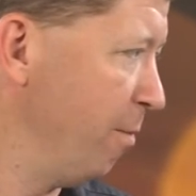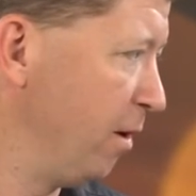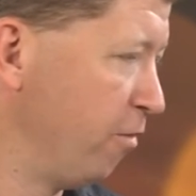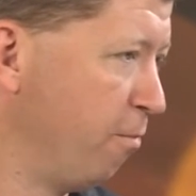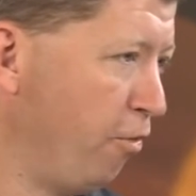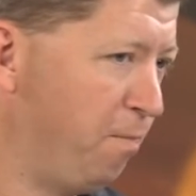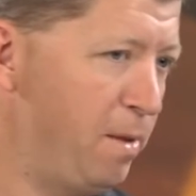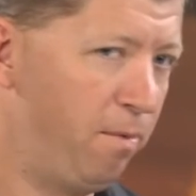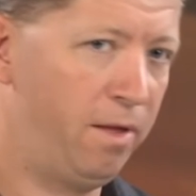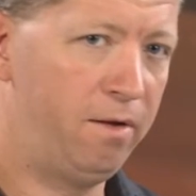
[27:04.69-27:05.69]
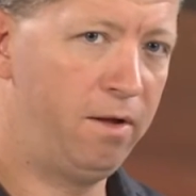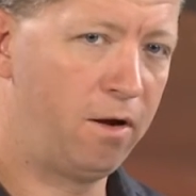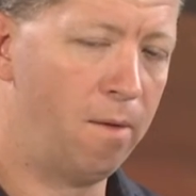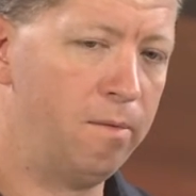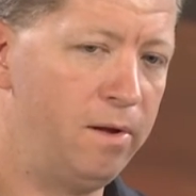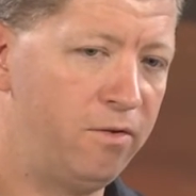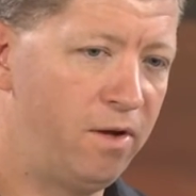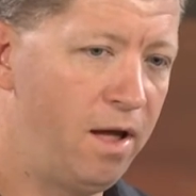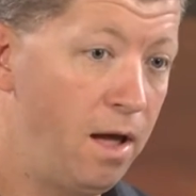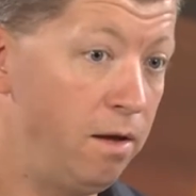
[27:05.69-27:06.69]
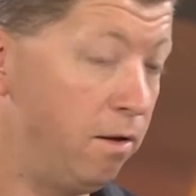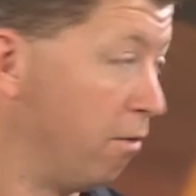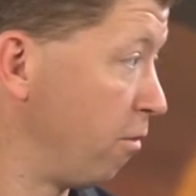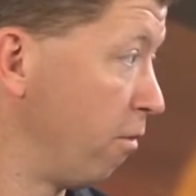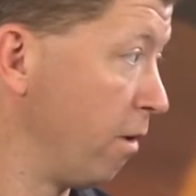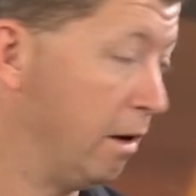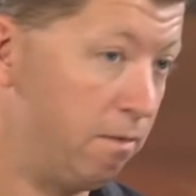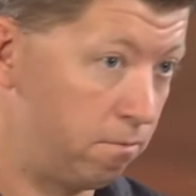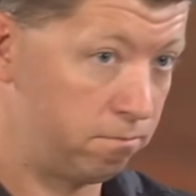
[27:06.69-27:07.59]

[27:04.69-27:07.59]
because most people that come to me and say, hey, Corey,